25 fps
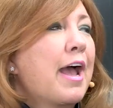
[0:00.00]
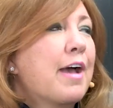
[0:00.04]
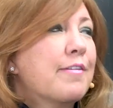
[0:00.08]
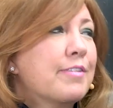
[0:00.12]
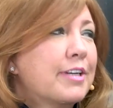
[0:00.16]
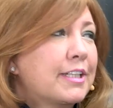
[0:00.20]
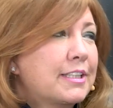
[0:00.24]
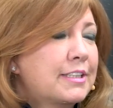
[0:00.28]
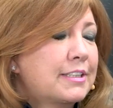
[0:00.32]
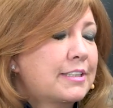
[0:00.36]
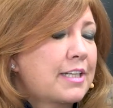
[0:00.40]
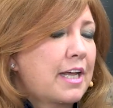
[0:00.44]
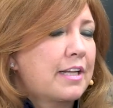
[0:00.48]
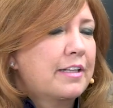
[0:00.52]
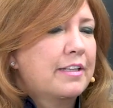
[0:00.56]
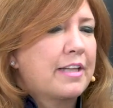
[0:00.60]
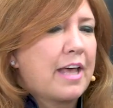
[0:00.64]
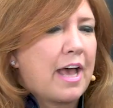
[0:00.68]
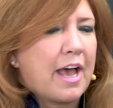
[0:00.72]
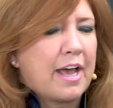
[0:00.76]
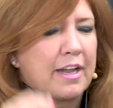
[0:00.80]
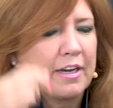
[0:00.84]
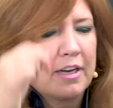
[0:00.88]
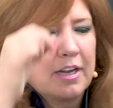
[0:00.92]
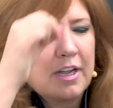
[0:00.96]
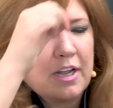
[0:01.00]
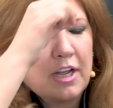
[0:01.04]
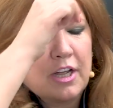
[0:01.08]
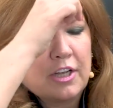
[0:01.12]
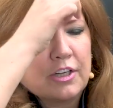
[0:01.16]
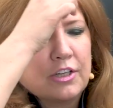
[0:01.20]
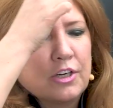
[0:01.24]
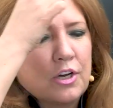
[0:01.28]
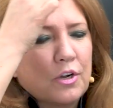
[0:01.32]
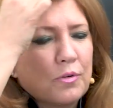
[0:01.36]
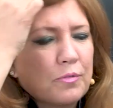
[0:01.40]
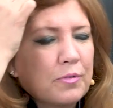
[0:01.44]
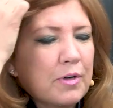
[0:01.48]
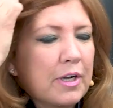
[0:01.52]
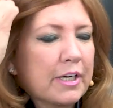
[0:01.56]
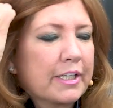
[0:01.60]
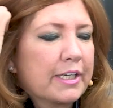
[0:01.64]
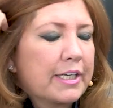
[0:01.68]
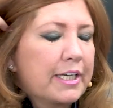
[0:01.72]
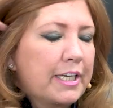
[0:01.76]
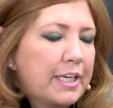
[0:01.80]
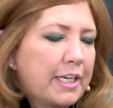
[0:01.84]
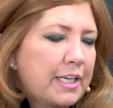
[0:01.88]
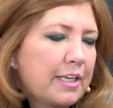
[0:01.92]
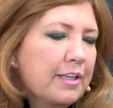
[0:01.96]
Having said that, a
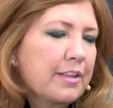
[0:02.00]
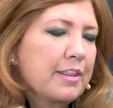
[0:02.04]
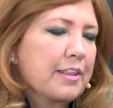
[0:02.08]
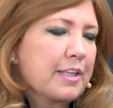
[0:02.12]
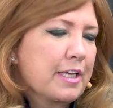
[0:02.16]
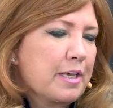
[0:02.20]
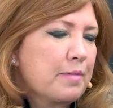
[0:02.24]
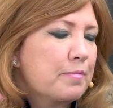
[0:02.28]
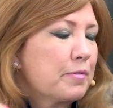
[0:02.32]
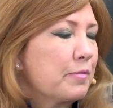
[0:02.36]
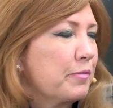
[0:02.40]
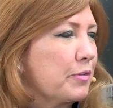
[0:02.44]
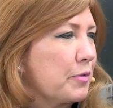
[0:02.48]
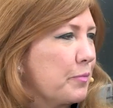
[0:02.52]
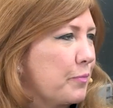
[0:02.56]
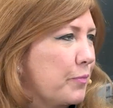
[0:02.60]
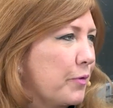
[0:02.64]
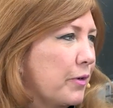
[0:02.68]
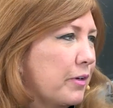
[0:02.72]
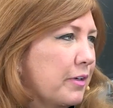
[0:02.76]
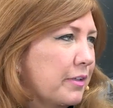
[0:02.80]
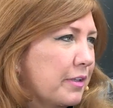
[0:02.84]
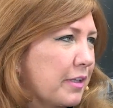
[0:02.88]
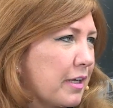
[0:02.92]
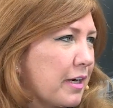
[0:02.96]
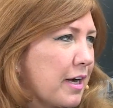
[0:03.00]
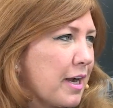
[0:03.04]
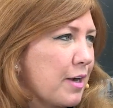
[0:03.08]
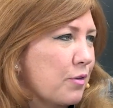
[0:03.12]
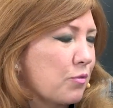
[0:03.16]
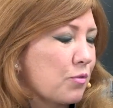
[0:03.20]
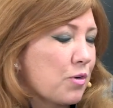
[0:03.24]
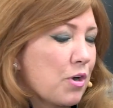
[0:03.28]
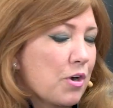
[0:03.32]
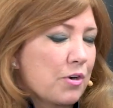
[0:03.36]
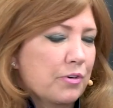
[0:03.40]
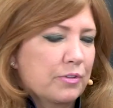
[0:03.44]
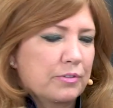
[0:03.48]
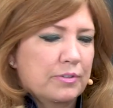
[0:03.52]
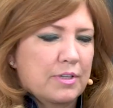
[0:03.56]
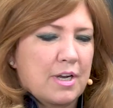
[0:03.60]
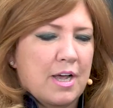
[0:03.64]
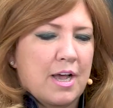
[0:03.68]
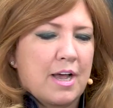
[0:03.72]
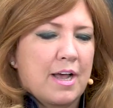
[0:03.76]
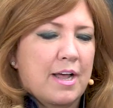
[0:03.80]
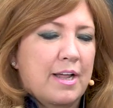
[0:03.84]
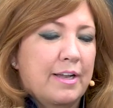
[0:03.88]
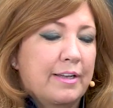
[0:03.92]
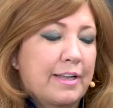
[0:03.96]
key theme of the book that I wrote
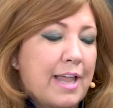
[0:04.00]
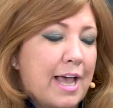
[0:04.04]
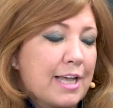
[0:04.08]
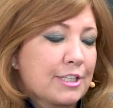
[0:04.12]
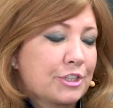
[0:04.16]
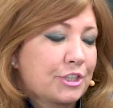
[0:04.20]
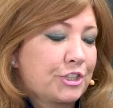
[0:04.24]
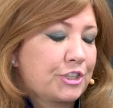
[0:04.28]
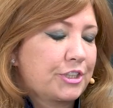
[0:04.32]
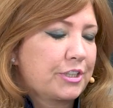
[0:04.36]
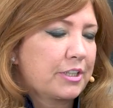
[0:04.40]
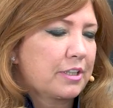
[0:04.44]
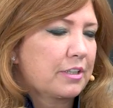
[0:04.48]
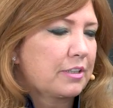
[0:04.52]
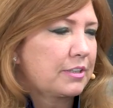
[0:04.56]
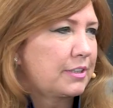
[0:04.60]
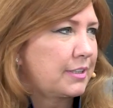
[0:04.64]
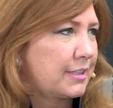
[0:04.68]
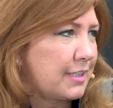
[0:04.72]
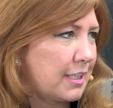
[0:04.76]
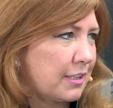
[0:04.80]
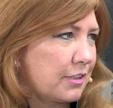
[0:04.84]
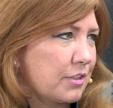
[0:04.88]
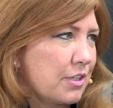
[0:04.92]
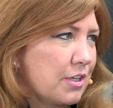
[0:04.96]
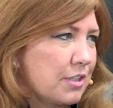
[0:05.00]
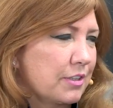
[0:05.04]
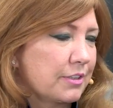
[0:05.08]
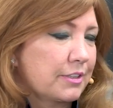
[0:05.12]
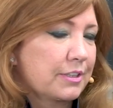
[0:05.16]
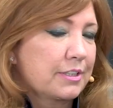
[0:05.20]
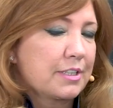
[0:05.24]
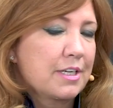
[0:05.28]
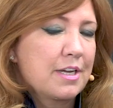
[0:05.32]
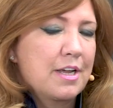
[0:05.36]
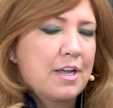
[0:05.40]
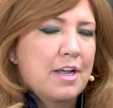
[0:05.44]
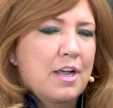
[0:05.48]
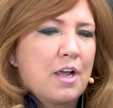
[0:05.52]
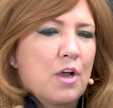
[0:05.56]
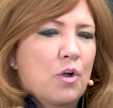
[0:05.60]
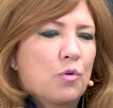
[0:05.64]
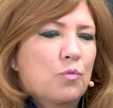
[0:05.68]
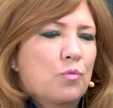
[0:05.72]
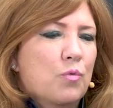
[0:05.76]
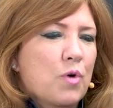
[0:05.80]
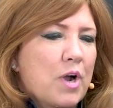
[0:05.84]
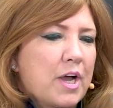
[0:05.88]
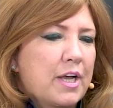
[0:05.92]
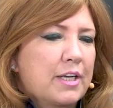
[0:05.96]
last year, Signals,
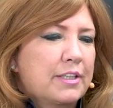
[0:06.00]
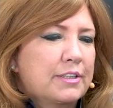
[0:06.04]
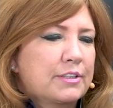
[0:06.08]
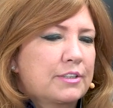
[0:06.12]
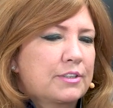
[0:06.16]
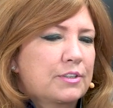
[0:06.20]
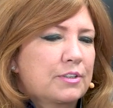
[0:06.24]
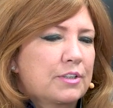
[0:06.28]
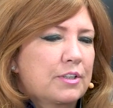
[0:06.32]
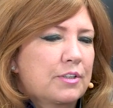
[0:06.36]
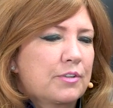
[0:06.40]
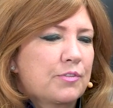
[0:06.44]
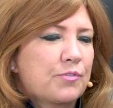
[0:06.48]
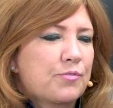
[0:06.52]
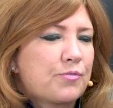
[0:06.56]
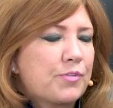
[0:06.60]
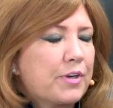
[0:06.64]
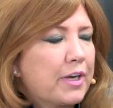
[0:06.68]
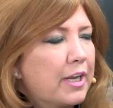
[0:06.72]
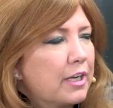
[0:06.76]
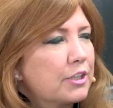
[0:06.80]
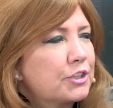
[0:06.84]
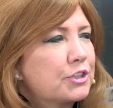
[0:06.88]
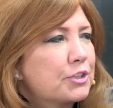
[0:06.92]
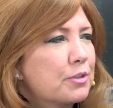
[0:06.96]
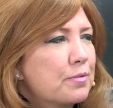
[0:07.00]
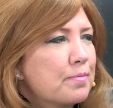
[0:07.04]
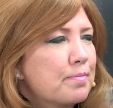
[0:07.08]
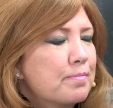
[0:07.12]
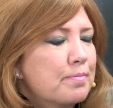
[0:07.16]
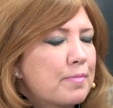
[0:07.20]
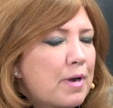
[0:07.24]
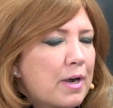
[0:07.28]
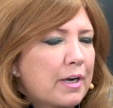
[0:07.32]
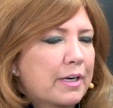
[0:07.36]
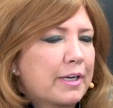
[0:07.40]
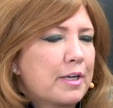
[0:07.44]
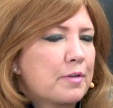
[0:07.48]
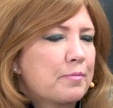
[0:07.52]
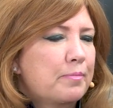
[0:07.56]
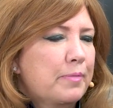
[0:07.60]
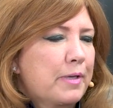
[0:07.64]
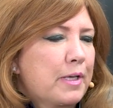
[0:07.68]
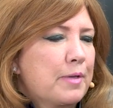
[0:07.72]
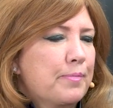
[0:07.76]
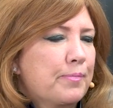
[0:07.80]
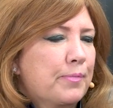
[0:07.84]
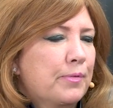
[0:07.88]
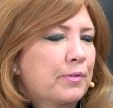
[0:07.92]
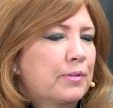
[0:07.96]
was financial market
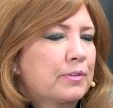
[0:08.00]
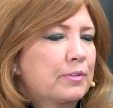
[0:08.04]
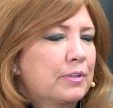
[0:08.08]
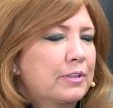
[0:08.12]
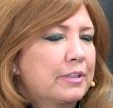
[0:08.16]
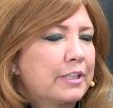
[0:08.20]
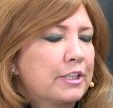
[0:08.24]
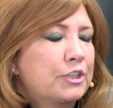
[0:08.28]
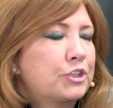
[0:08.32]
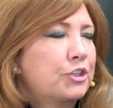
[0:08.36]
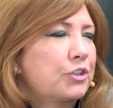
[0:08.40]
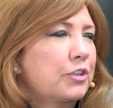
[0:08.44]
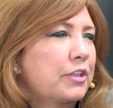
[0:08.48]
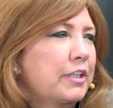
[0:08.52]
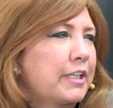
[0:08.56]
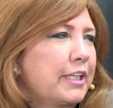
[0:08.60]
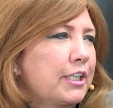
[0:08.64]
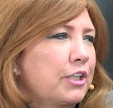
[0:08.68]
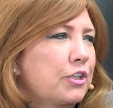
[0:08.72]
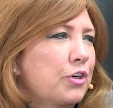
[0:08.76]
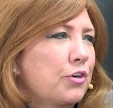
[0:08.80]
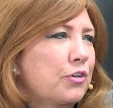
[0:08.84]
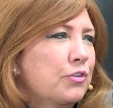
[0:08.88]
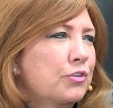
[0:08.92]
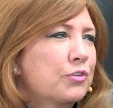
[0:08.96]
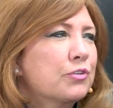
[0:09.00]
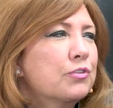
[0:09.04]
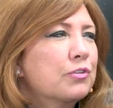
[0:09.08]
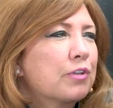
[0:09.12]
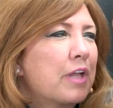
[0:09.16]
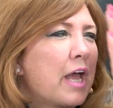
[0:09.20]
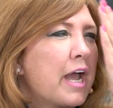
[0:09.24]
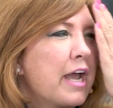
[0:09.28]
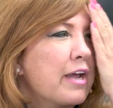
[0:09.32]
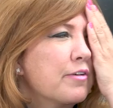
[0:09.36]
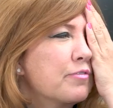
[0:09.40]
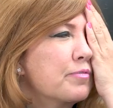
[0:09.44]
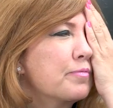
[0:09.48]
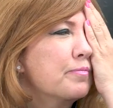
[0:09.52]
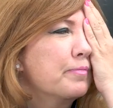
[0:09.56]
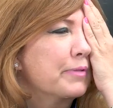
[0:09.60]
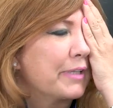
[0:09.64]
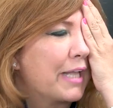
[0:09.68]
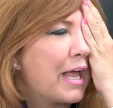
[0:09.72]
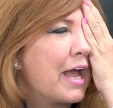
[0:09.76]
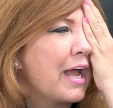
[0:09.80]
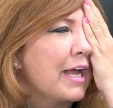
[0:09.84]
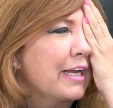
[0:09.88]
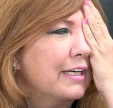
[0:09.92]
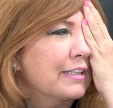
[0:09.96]
people literally go through life
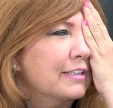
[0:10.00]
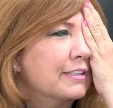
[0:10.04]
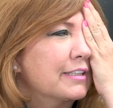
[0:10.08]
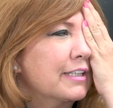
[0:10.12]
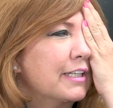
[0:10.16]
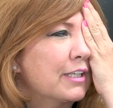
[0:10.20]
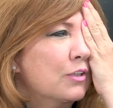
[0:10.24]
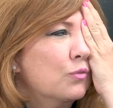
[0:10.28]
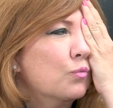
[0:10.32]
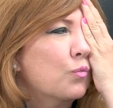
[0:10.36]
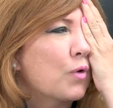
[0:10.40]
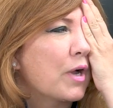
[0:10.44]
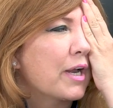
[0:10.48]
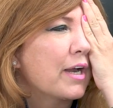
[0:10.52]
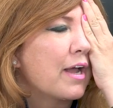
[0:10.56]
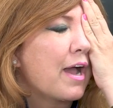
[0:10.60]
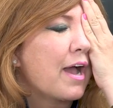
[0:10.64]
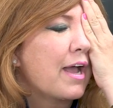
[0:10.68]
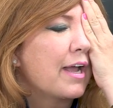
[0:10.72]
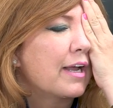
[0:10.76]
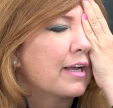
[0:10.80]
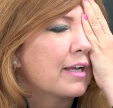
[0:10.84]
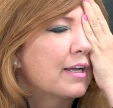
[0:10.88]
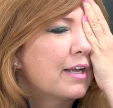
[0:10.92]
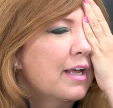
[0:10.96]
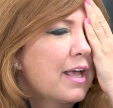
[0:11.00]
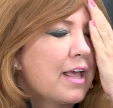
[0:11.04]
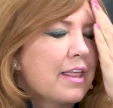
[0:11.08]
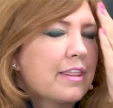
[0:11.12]
blind in one eye.